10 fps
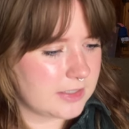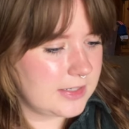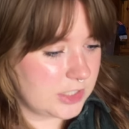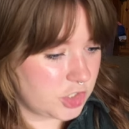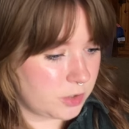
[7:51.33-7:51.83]

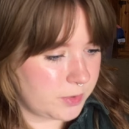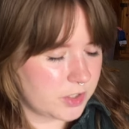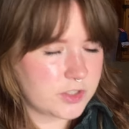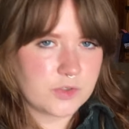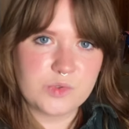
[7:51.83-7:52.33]
digital
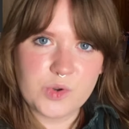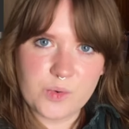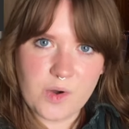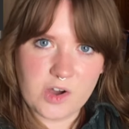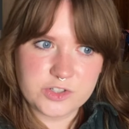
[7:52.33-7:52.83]
books, so no
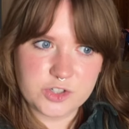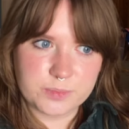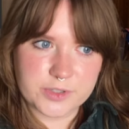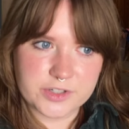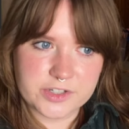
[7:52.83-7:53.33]

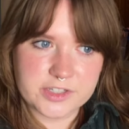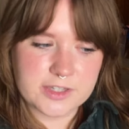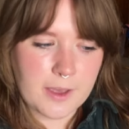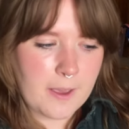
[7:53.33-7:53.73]
audiobooks,